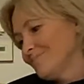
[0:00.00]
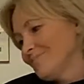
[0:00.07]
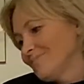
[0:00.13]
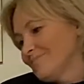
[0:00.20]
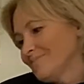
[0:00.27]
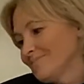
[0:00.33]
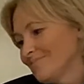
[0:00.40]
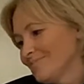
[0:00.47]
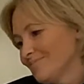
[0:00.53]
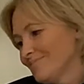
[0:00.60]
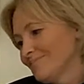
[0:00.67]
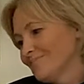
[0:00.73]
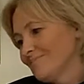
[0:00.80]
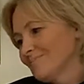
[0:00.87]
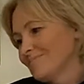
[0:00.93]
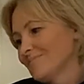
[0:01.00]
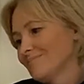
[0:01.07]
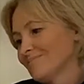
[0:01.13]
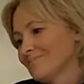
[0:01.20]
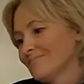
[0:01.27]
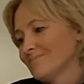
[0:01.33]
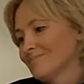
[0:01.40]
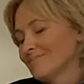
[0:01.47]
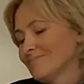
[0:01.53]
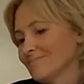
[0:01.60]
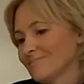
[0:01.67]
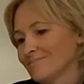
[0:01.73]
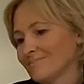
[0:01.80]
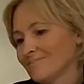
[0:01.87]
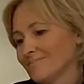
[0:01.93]

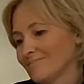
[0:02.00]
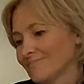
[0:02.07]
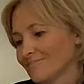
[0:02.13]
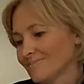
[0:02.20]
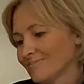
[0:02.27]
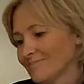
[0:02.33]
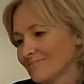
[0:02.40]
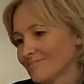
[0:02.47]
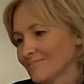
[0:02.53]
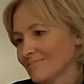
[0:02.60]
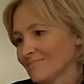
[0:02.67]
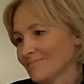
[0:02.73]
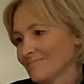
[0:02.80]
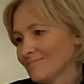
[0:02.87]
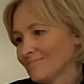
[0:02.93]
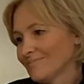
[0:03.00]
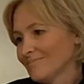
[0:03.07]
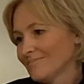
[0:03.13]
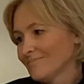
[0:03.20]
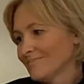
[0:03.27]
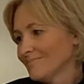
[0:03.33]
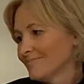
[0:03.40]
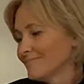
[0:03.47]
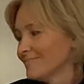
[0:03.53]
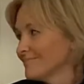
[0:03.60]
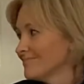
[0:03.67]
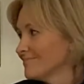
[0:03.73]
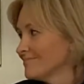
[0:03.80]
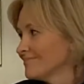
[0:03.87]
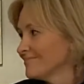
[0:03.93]

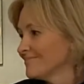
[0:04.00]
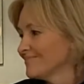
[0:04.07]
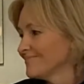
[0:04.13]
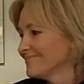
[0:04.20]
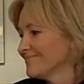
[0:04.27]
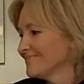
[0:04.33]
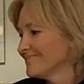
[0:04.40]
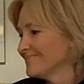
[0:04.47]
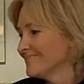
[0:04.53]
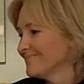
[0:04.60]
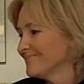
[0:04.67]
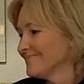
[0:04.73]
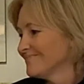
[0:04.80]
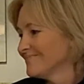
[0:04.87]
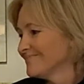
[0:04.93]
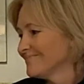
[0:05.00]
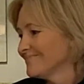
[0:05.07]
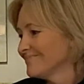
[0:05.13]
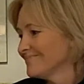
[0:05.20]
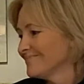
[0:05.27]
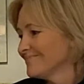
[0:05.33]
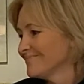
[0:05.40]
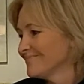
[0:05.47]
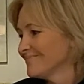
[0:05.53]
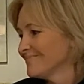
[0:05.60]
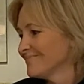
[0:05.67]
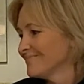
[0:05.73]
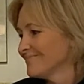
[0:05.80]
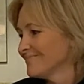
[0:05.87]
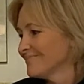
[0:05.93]

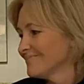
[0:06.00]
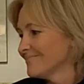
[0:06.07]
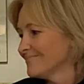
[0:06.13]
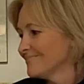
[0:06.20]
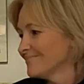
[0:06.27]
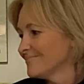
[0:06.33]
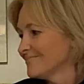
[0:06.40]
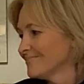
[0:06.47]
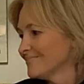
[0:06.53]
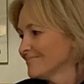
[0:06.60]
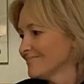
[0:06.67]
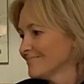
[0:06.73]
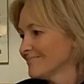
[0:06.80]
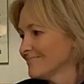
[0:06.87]
No words are spoken by the person on screen.